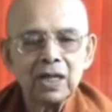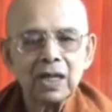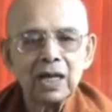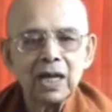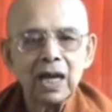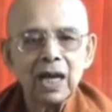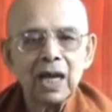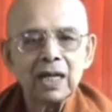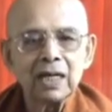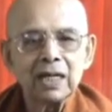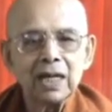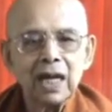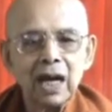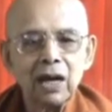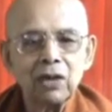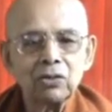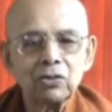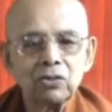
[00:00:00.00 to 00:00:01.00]
and
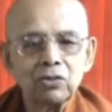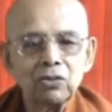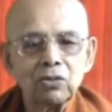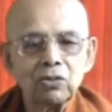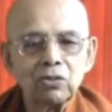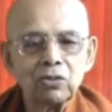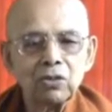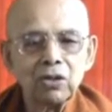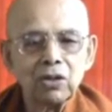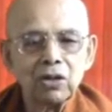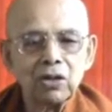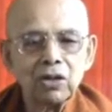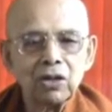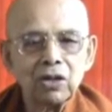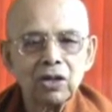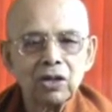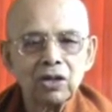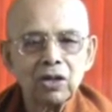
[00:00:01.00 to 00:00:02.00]
how to
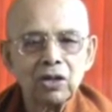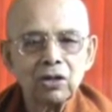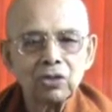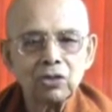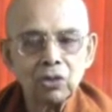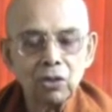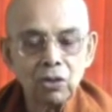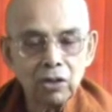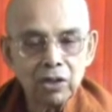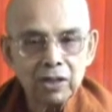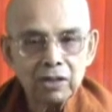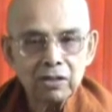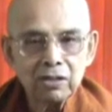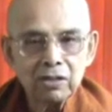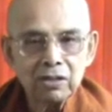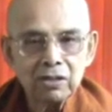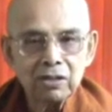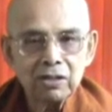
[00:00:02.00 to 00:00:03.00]
control
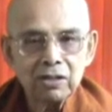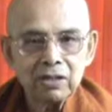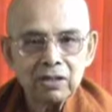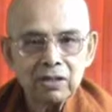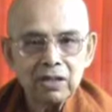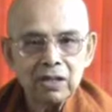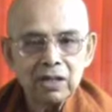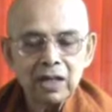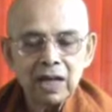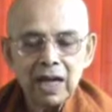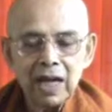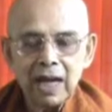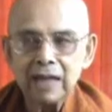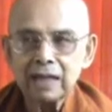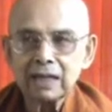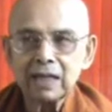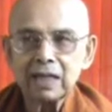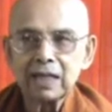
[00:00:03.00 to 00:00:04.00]
it,
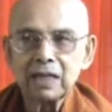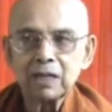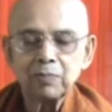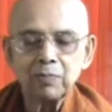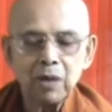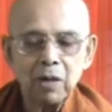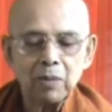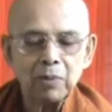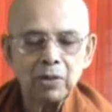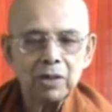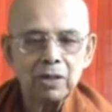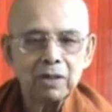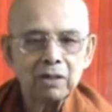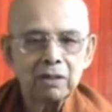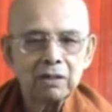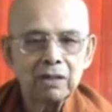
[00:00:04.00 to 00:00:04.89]
handle it properly,